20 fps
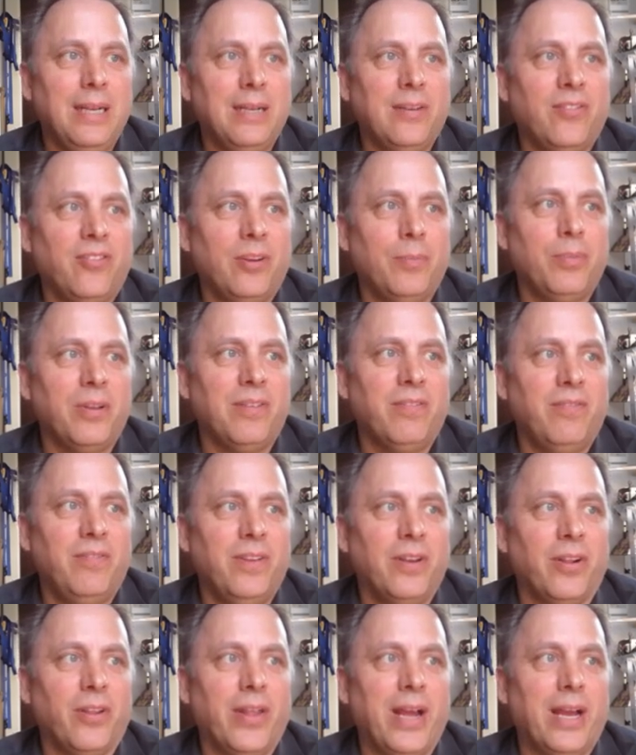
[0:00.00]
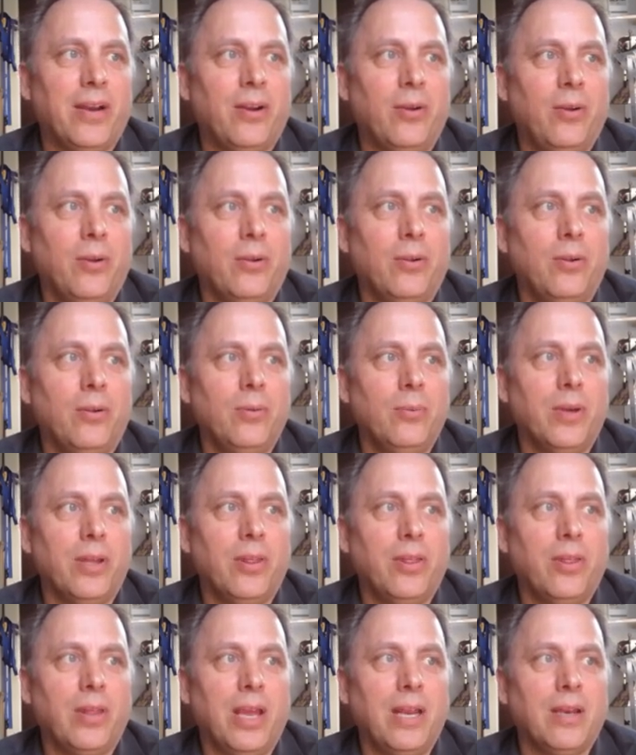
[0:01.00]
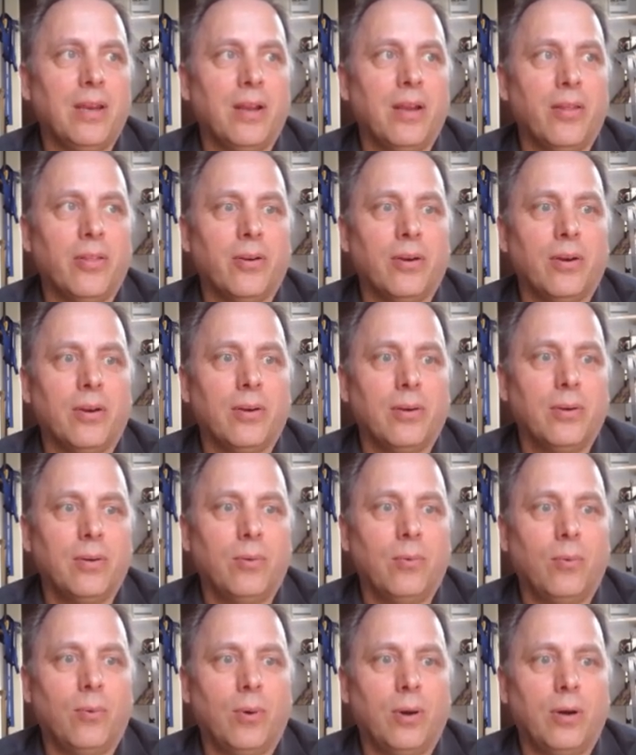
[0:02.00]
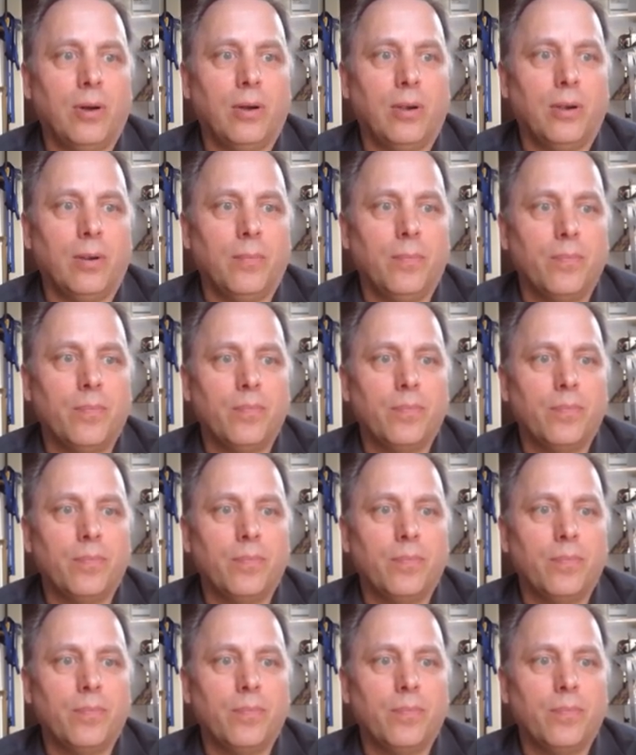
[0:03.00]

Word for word: and simply fill that hole with another wall.